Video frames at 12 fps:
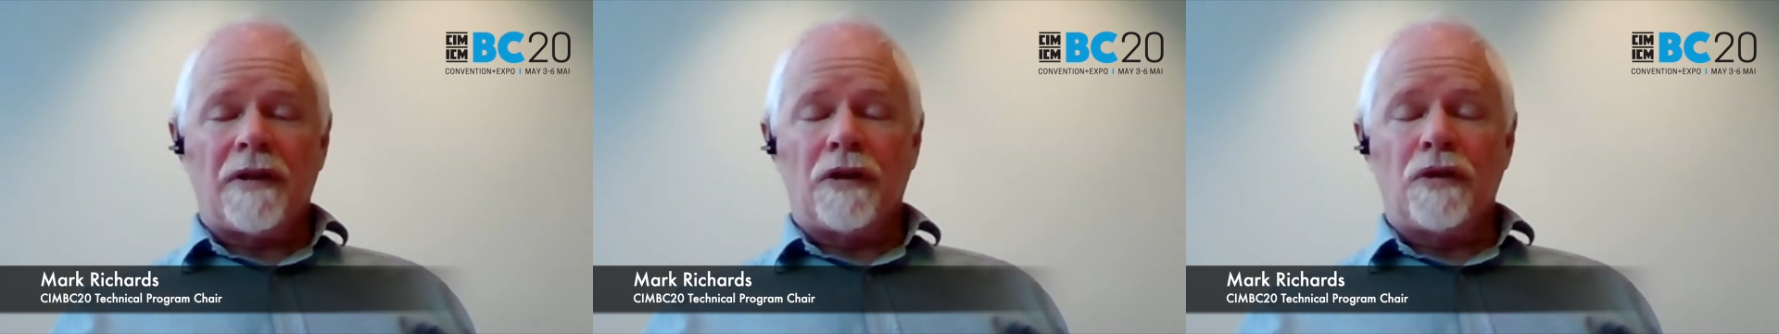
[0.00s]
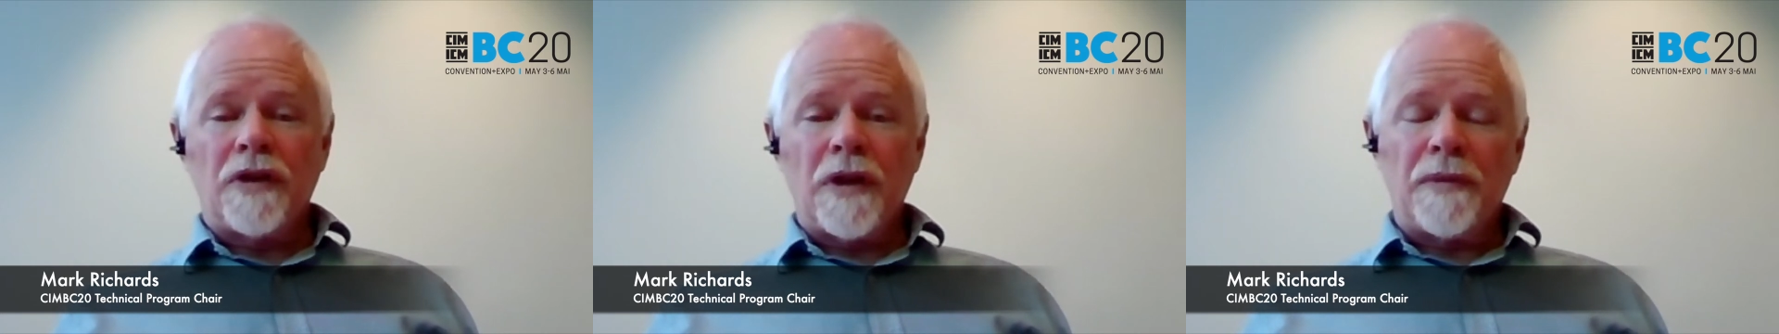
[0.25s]

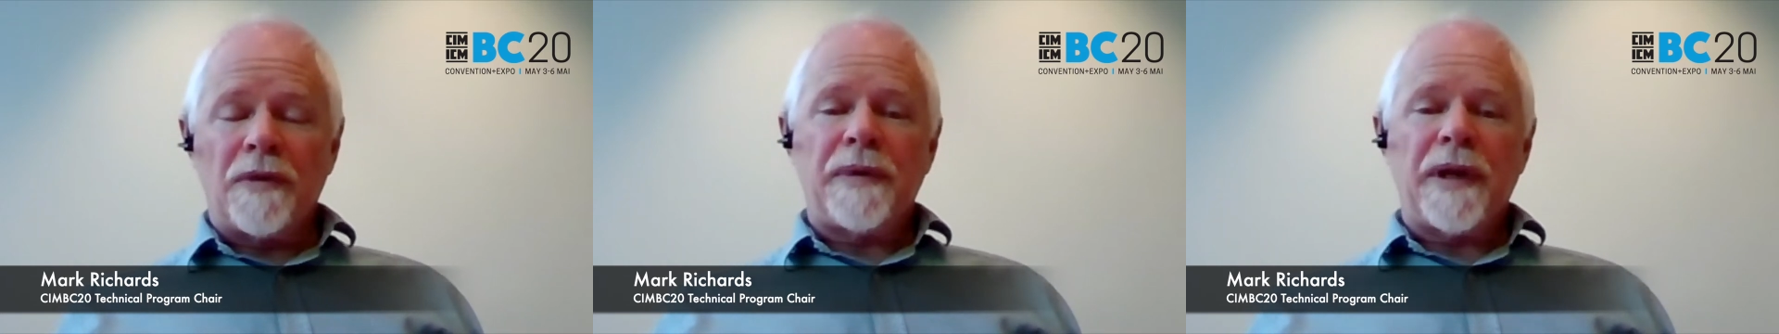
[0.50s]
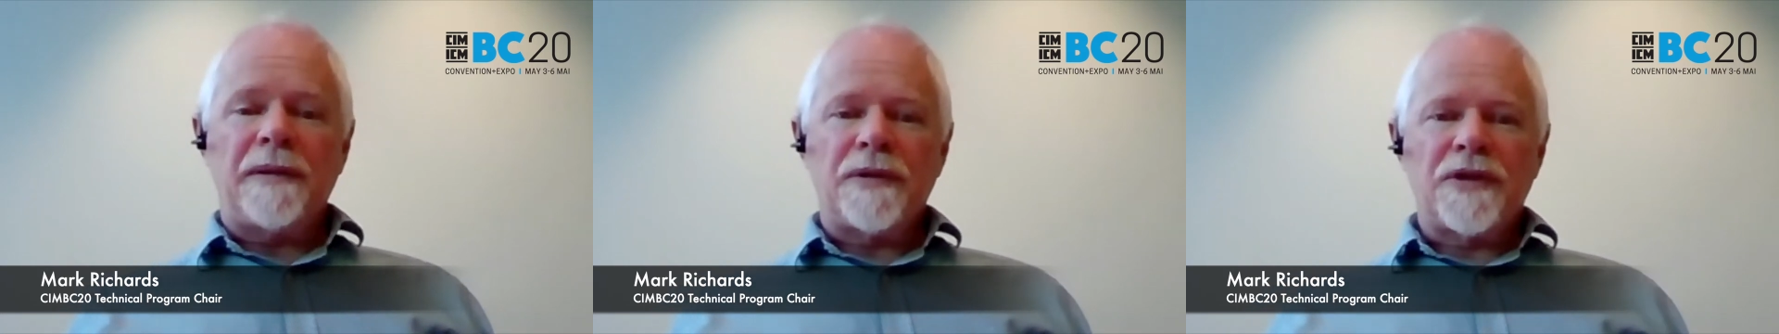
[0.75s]
good number of
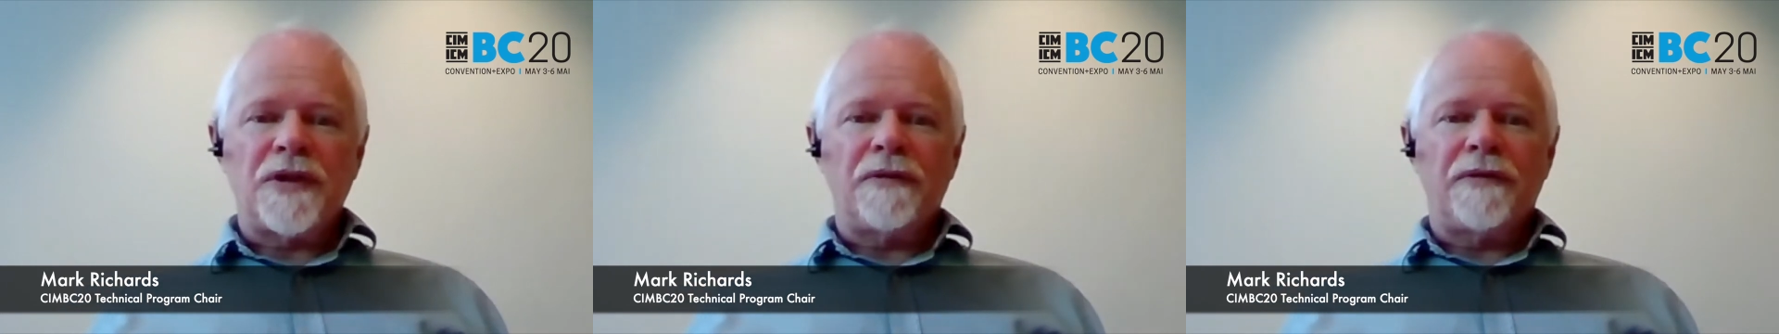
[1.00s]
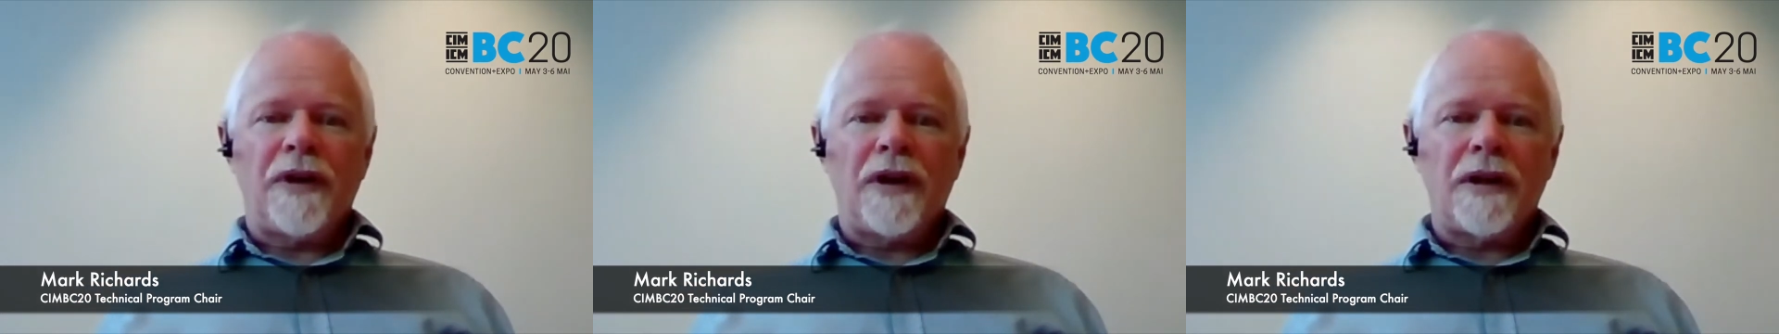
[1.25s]
papers so
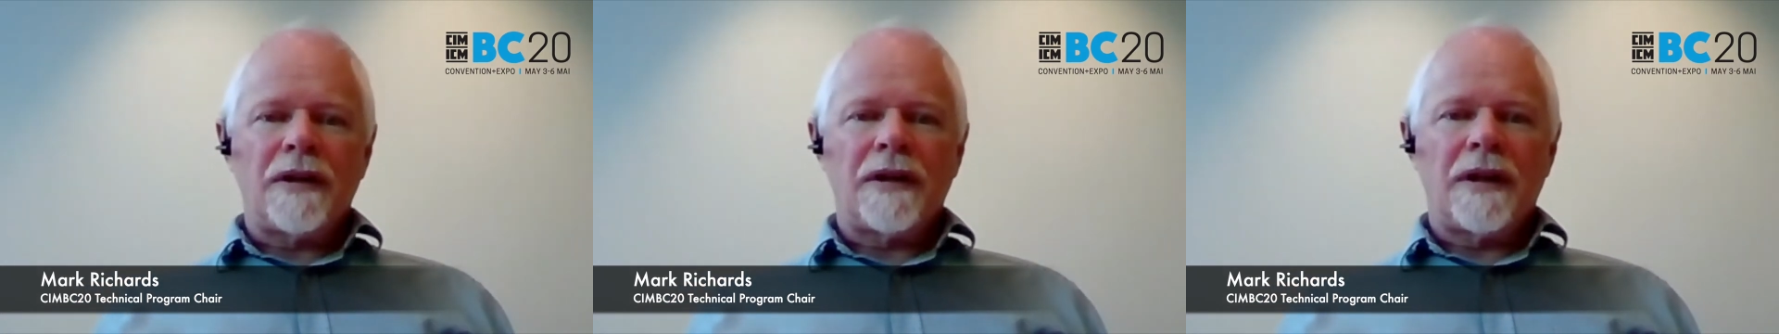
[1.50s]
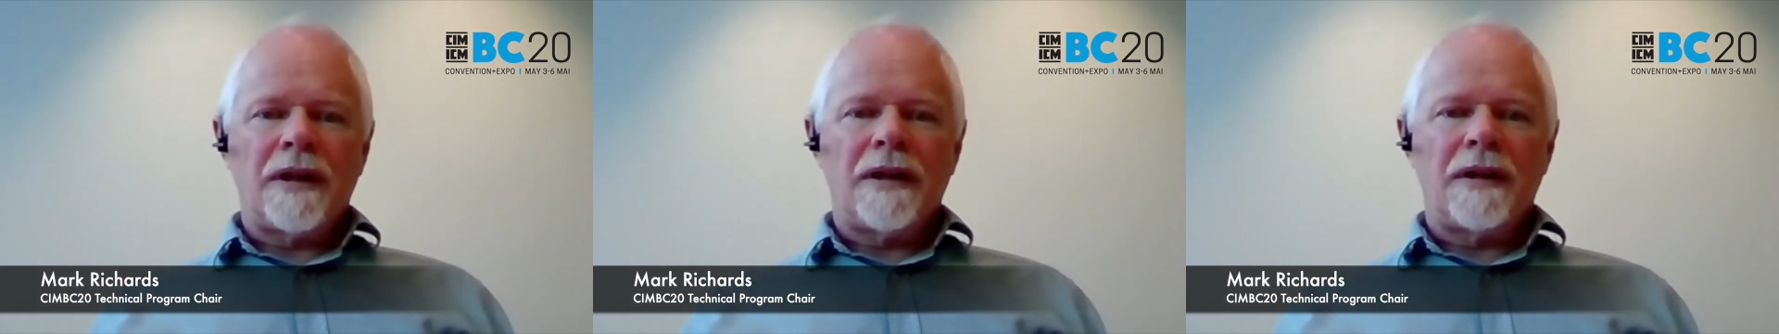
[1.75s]
far,
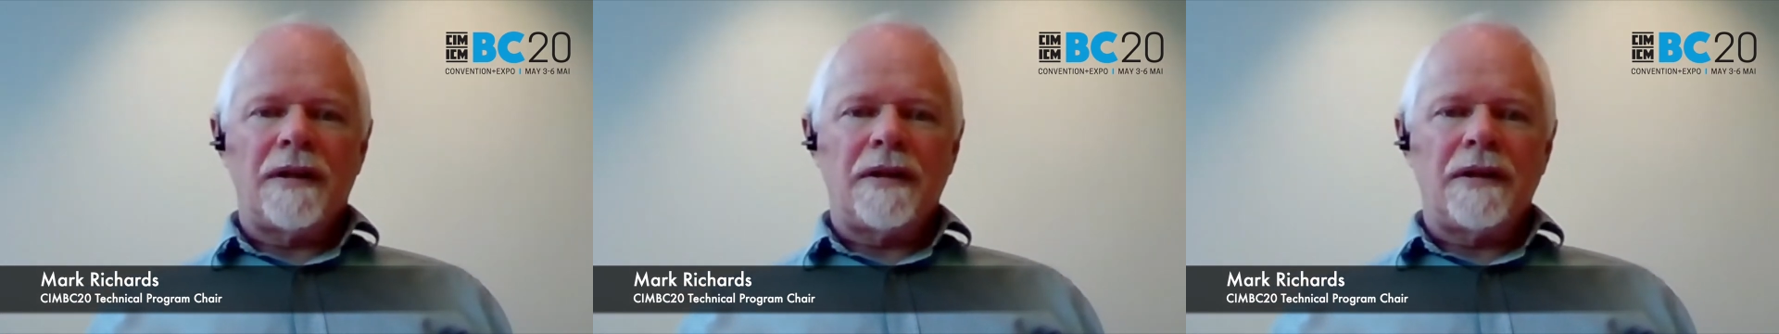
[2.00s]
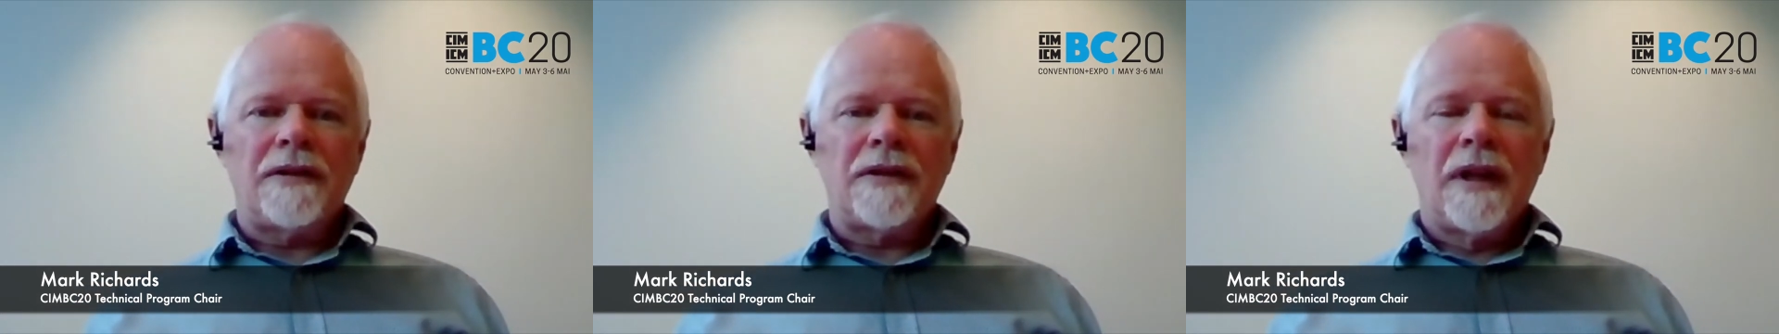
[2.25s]

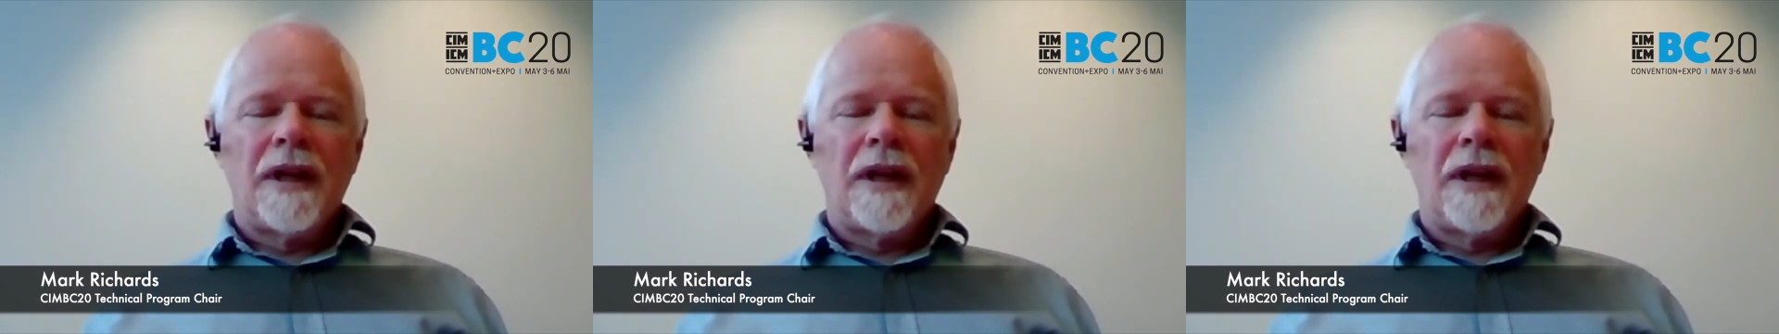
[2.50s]
and